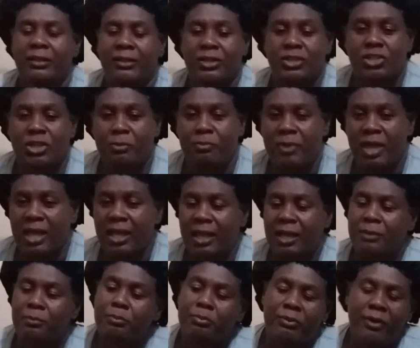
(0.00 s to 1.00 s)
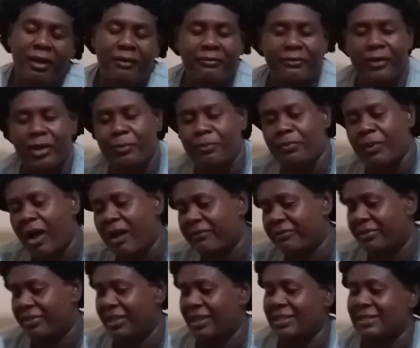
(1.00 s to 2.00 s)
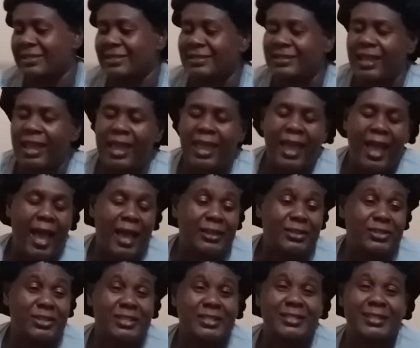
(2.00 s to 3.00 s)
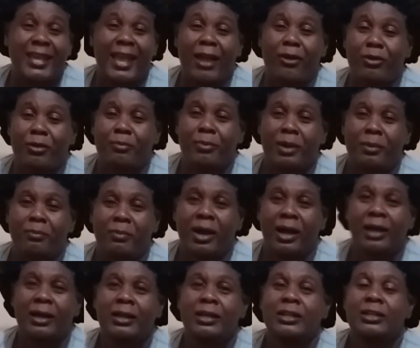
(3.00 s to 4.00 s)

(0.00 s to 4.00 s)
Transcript: The Jamaican proverb of the day, I just can't remember.